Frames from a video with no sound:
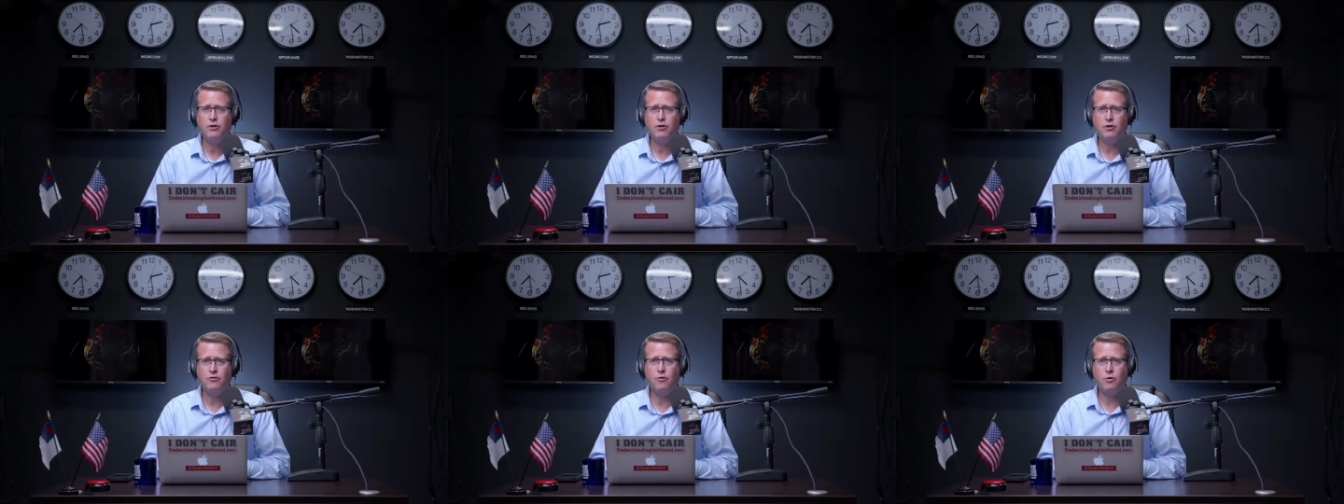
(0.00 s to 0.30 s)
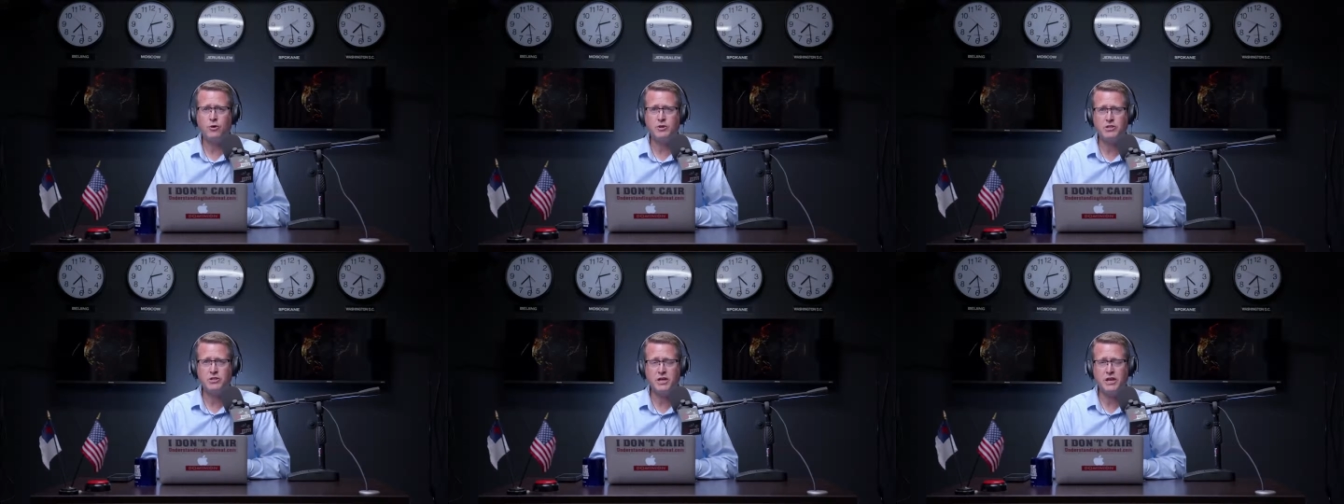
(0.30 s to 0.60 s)
Look
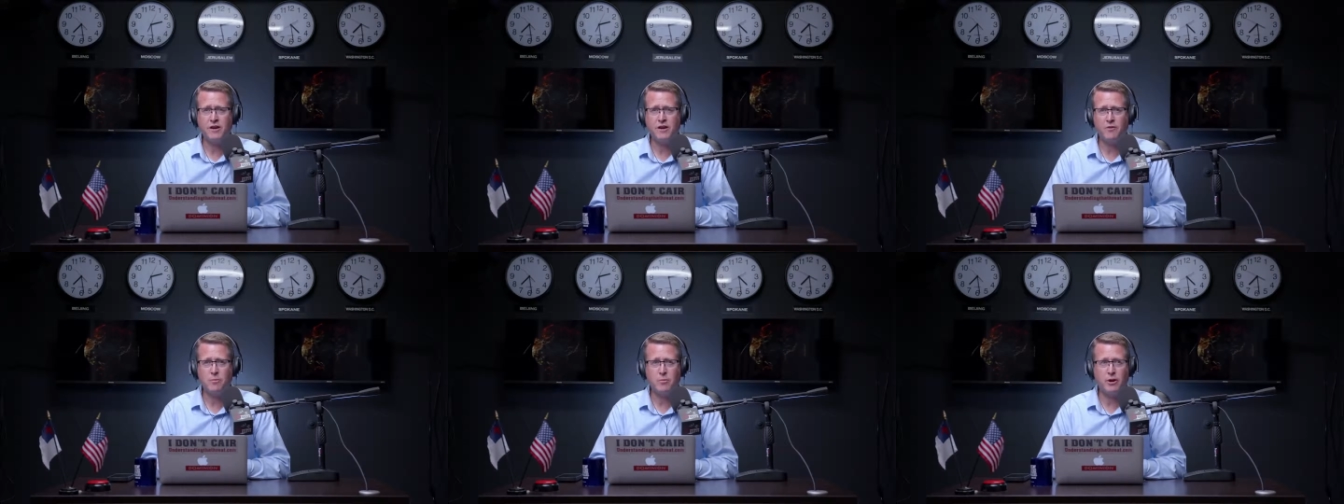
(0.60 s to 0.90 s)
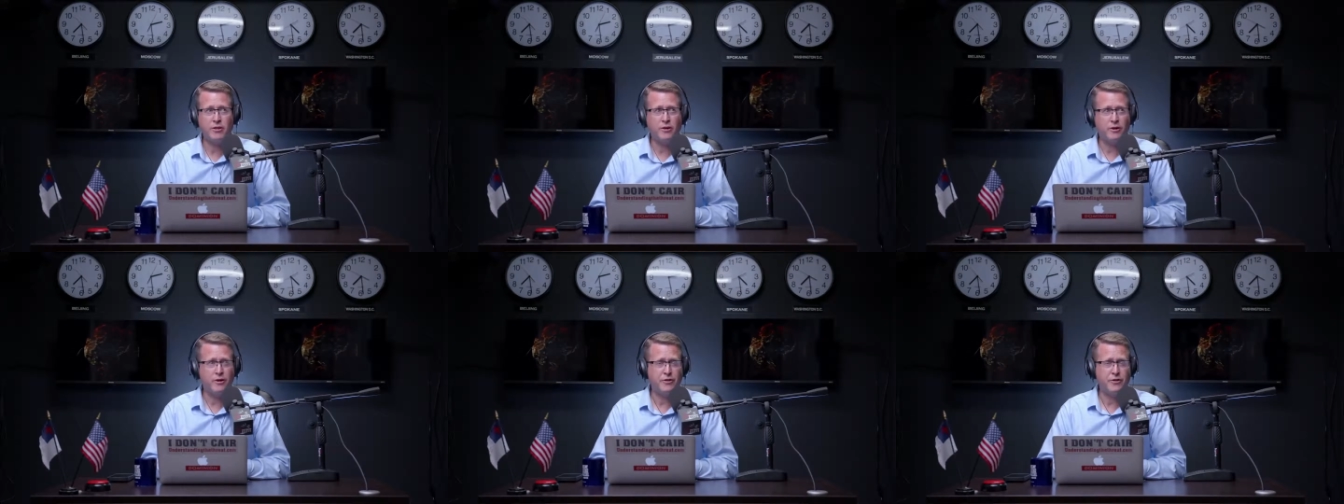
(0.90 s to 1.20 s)
forward to seeing
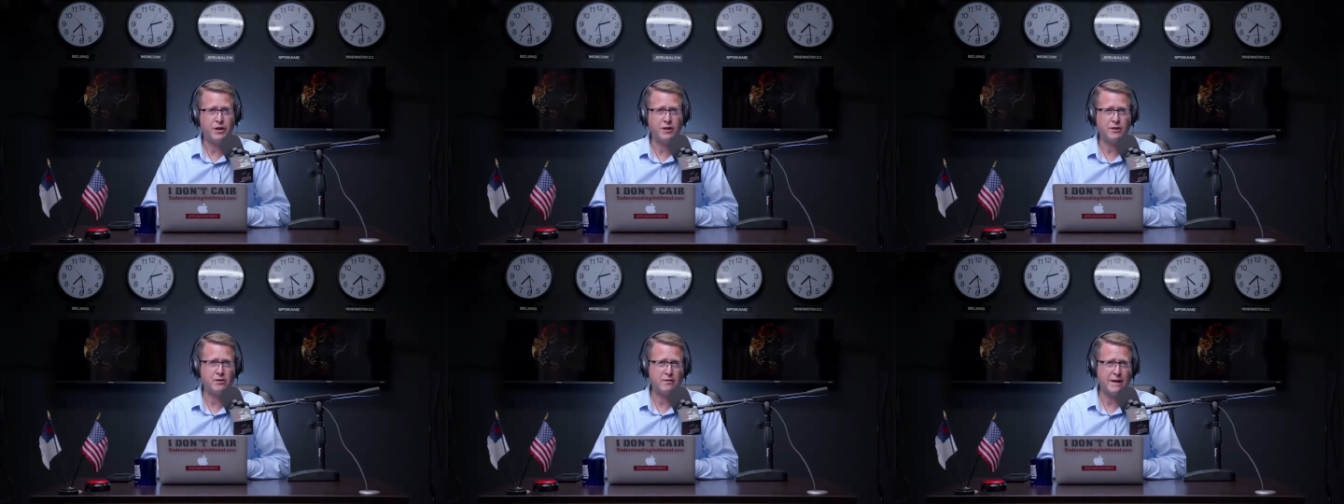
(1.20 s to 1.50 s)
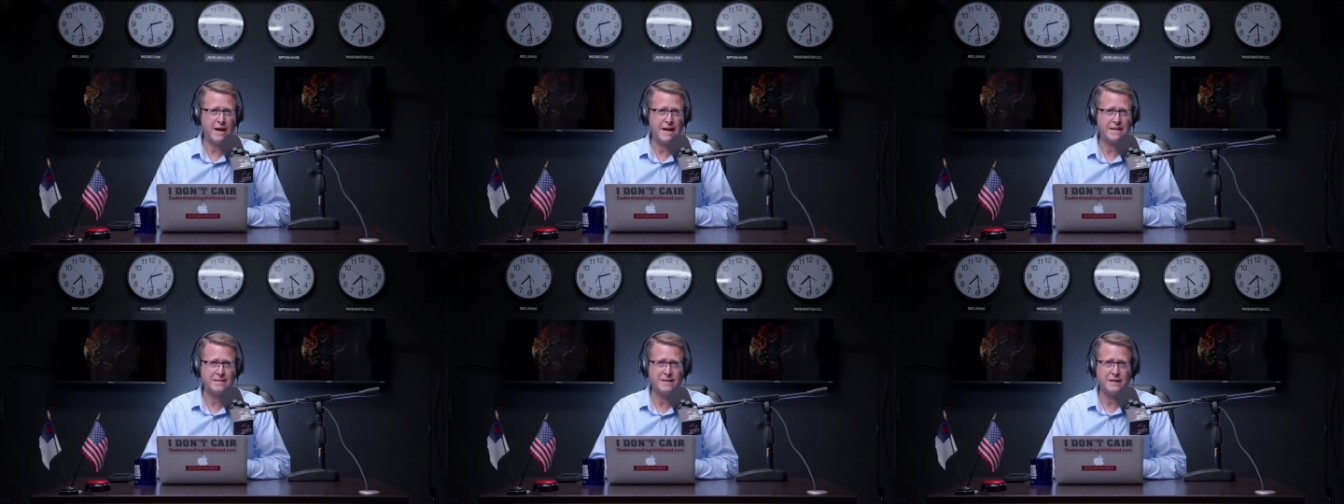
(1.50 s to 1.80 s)
everybody there. I think at the
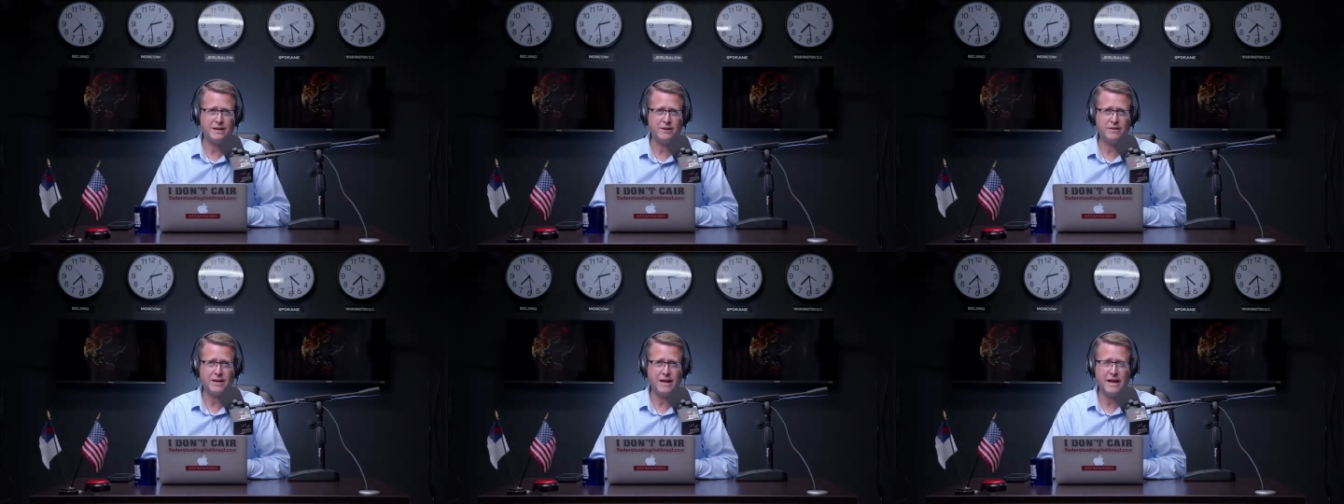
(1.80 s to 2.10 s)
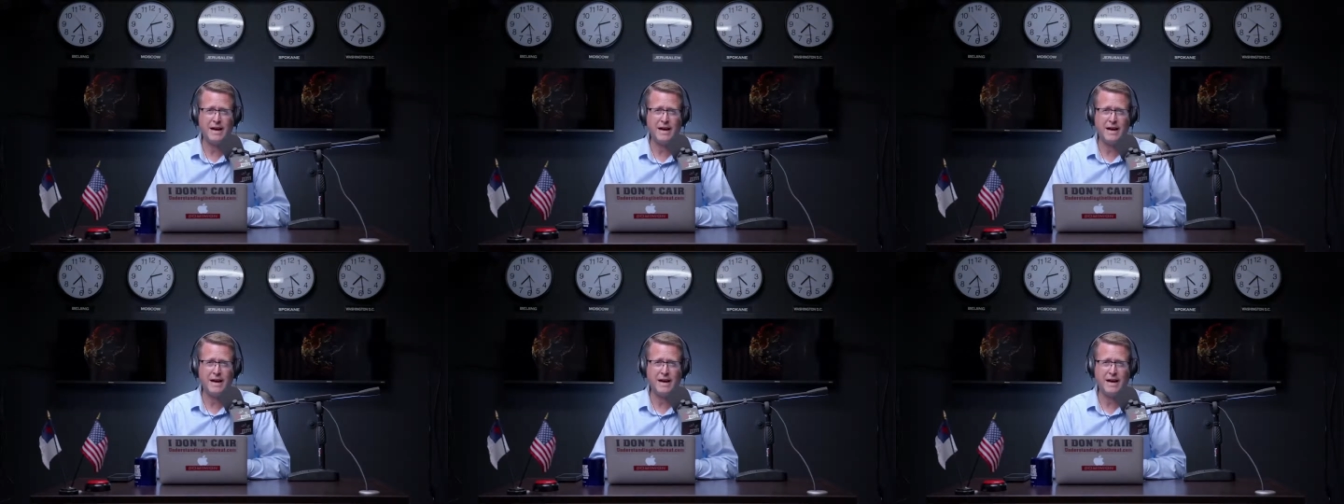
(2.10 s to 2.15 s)
last count,